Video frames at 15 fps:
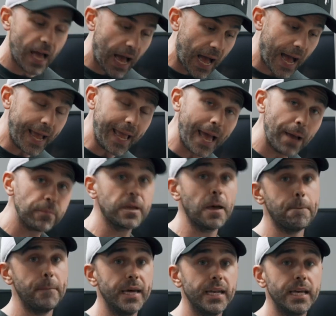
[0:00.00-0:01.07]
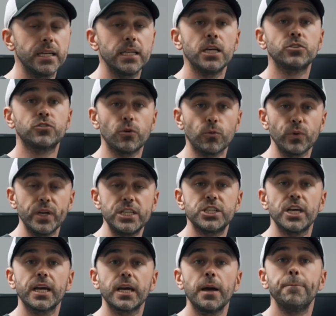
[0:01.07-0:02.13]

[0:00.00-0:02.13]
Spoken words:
I am committed to reaching